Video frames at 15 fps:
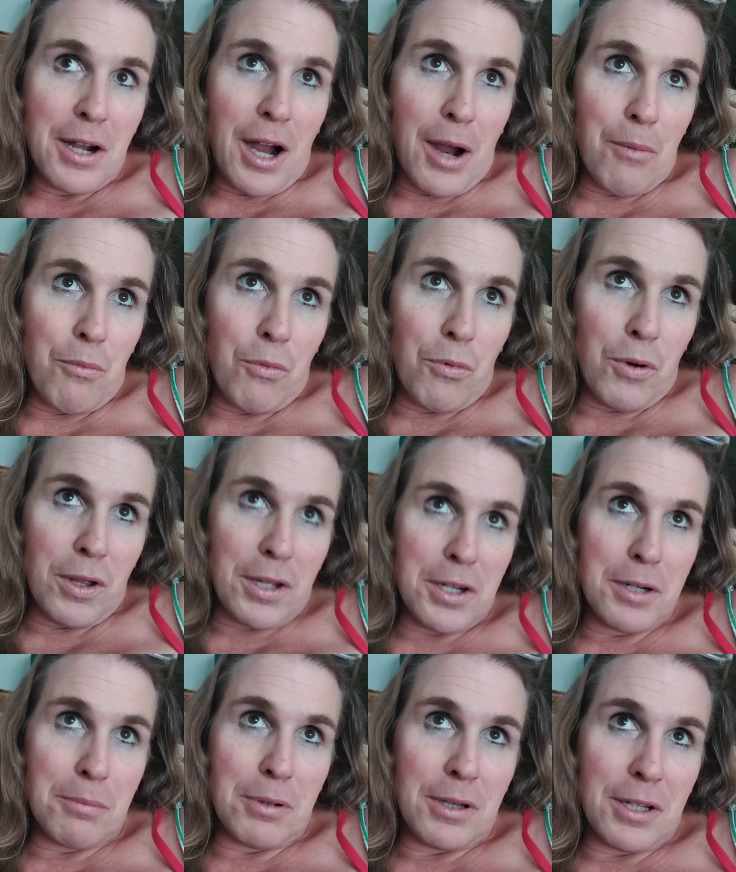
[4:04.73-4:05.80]
I'm
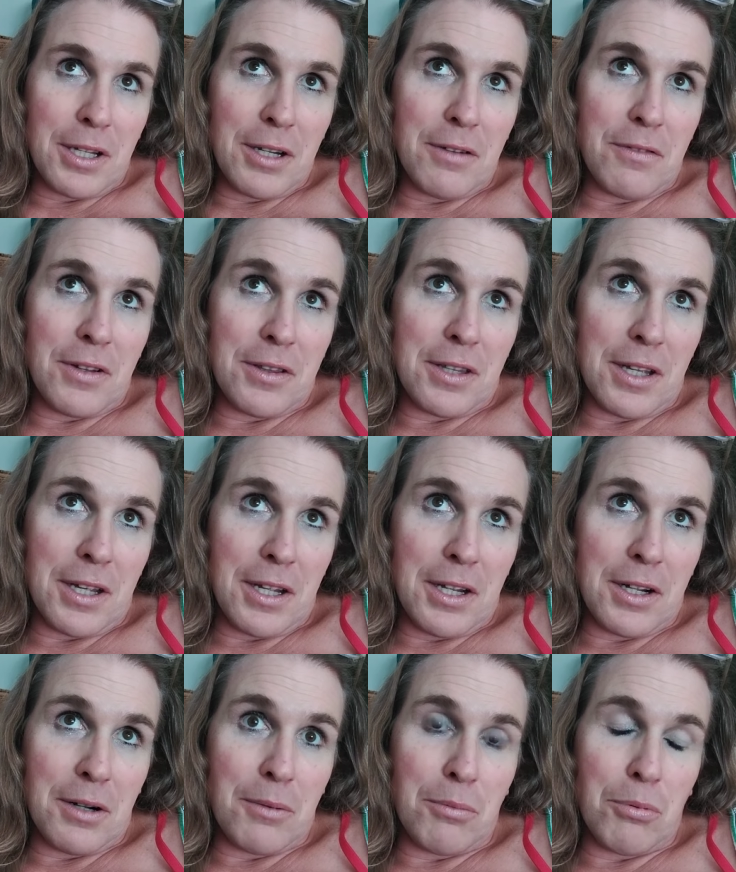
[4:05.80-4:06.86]
willing to believe that the A
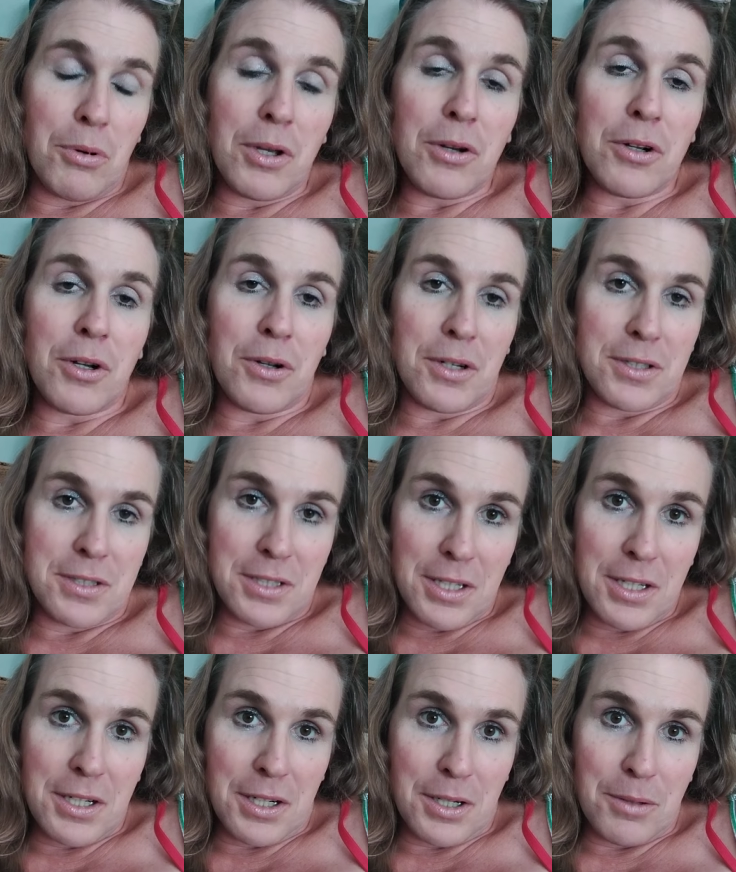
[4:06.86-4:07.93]
cup will go to
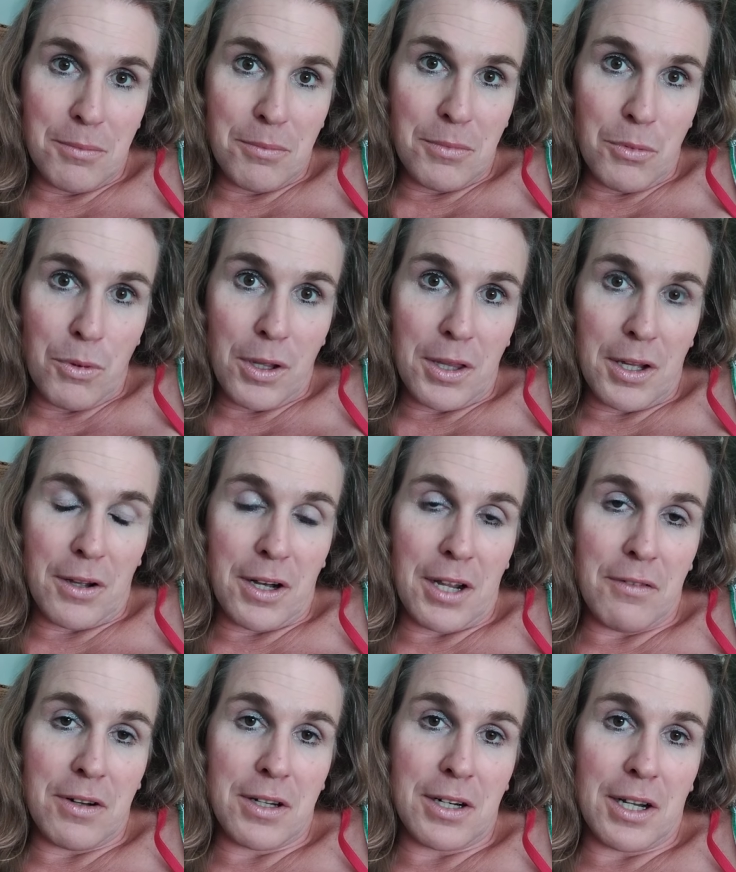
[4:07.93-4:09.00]
C cup without
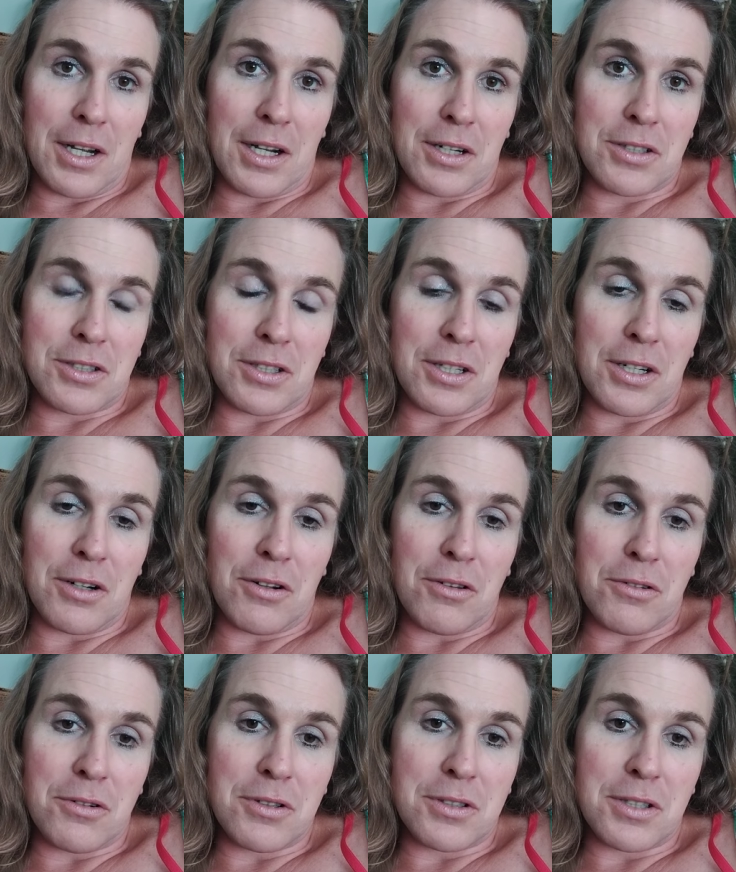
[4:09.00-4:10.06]
having to actually go
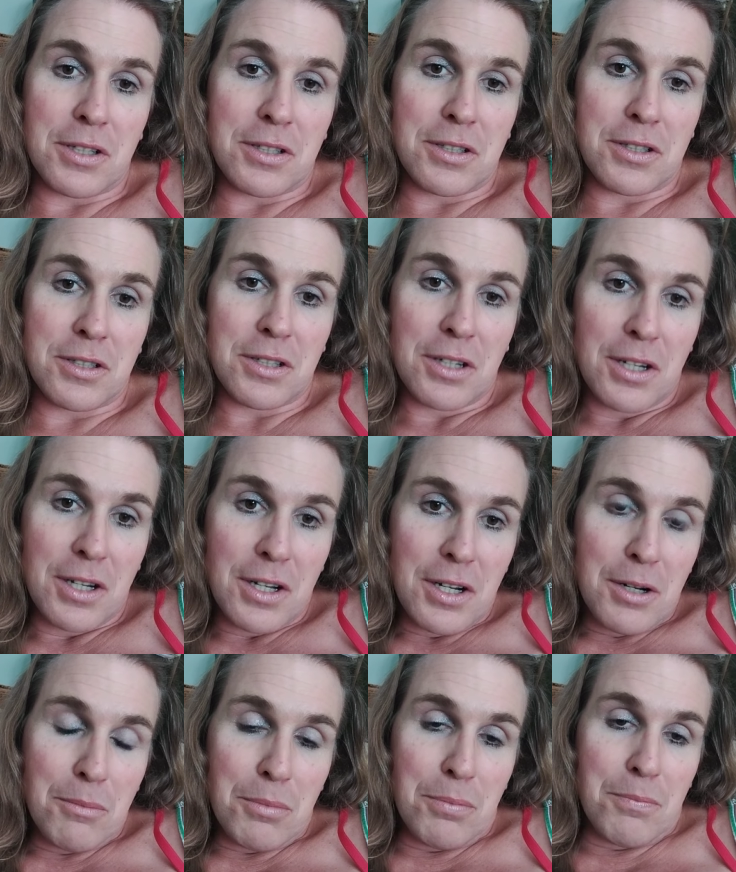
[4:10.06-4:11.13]
through such,
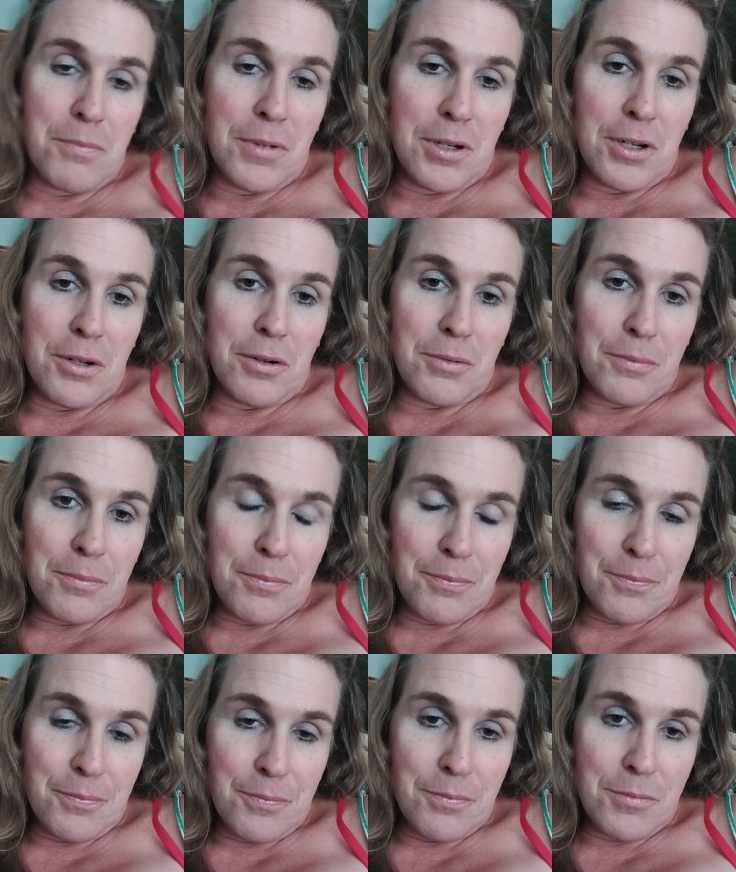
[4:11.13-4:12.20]
you know,
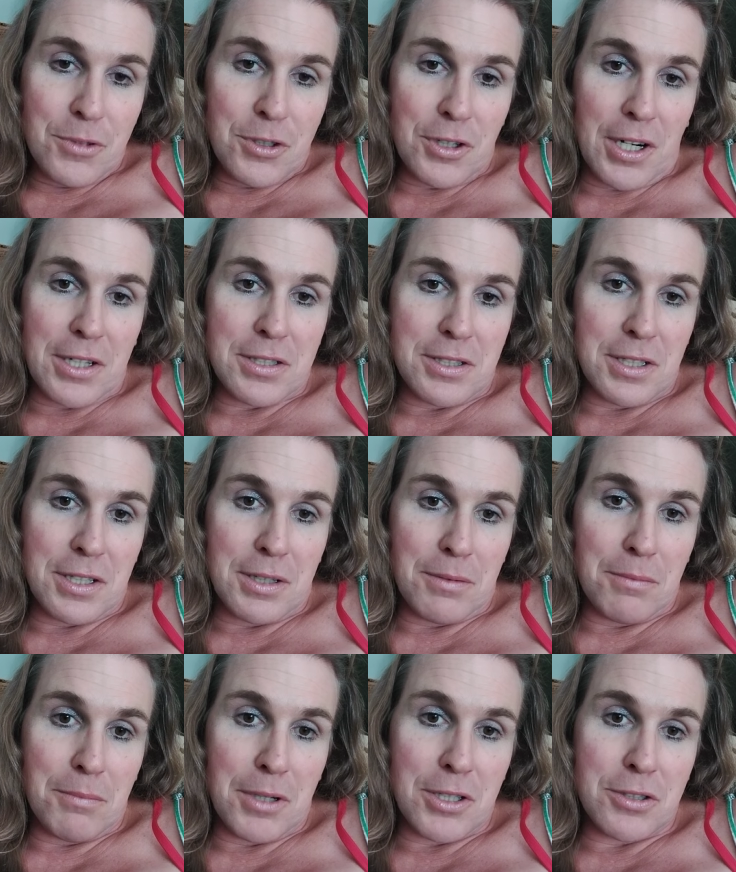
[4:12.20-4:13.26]
drastic
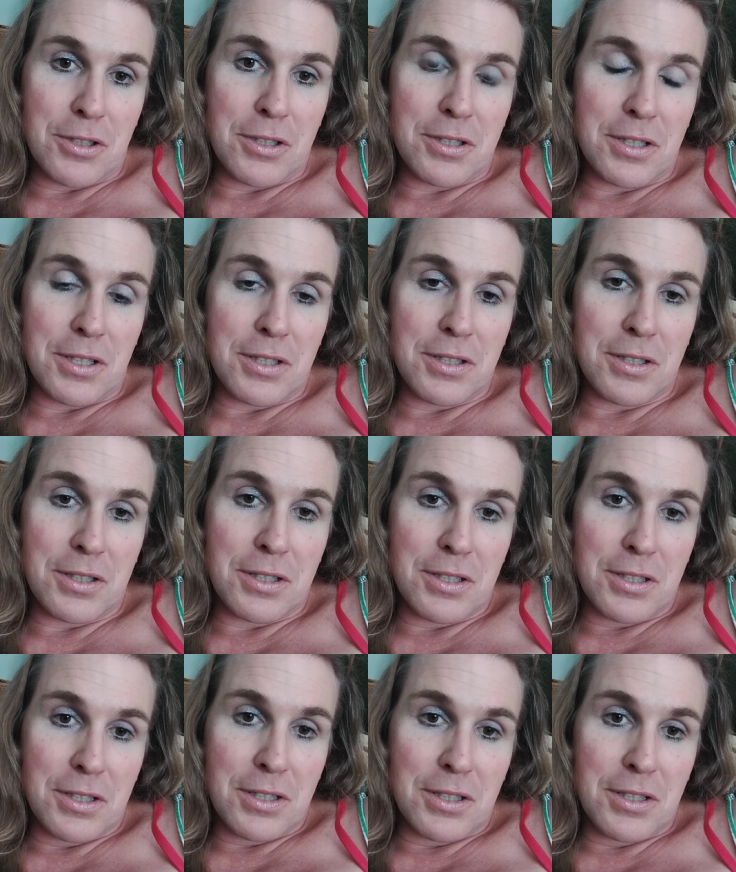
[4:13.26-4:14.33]
measures as
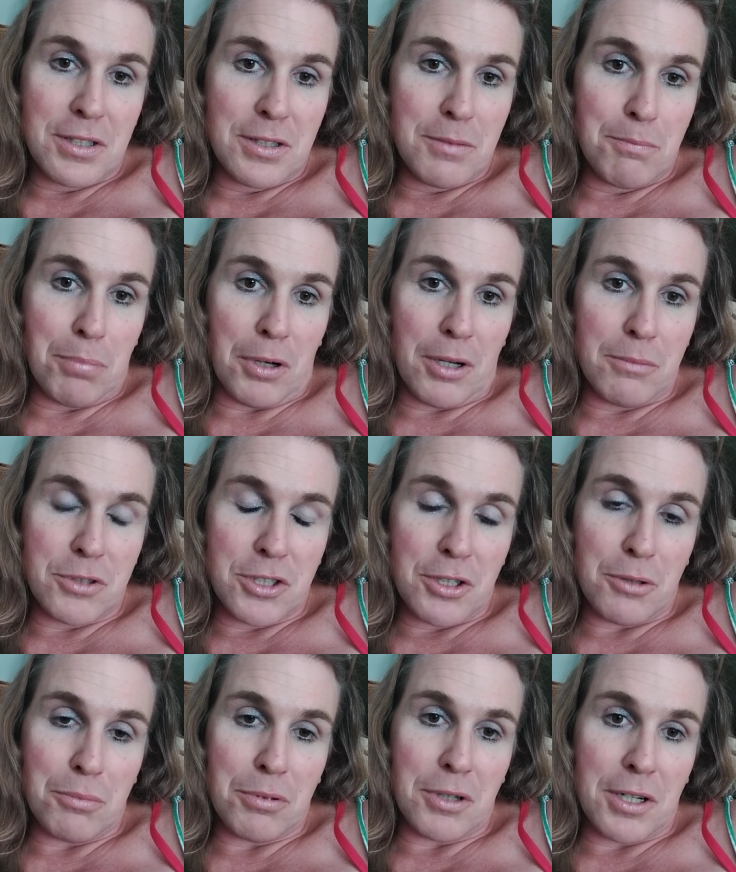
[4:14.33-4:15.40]

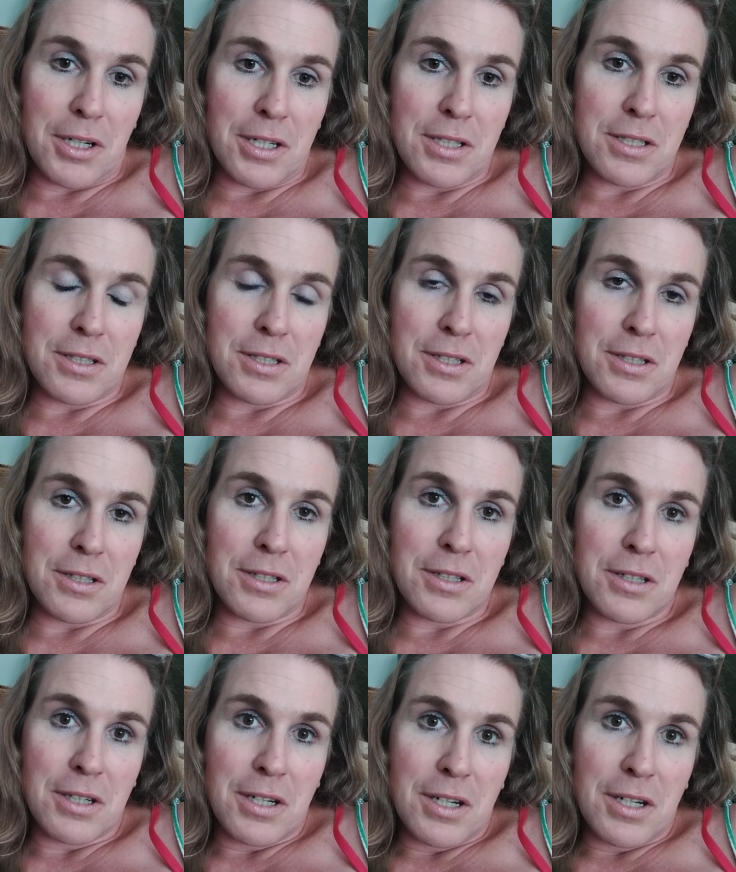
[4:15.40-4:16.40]
bombshell bras or